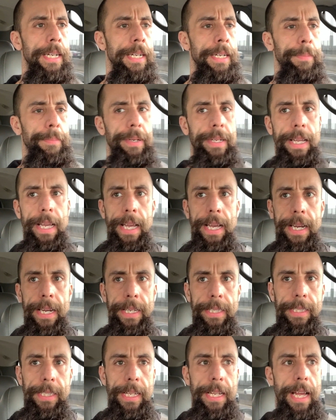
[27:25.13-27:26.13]
But yeah,
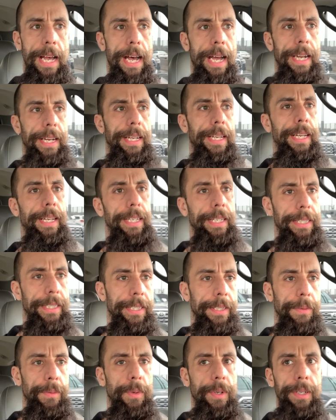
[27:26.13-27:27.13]
it's a lot. That's
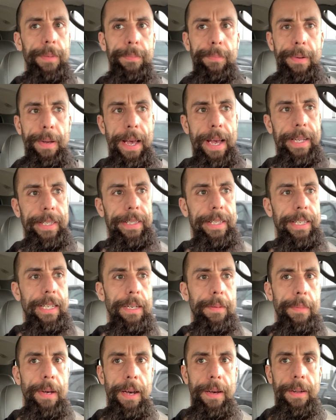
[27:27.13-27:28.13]
the one bad thing
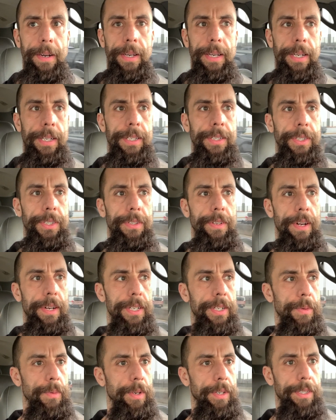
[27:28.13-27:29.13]
about
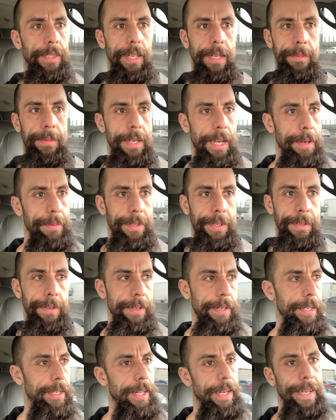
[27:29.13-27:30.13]
construction work. Sometimes you
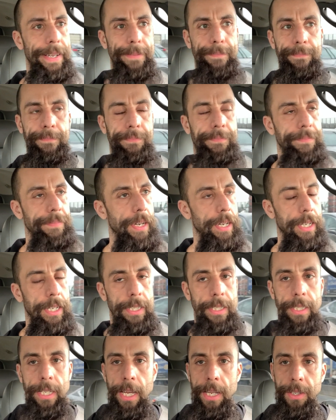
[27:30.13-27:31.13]
need like
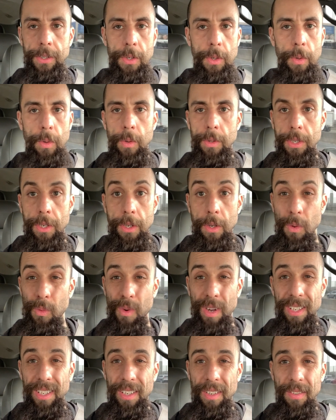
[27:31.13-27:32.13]
fucking 10 tools to do
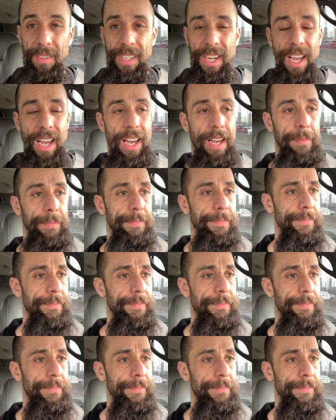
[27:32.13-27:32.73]
one little job.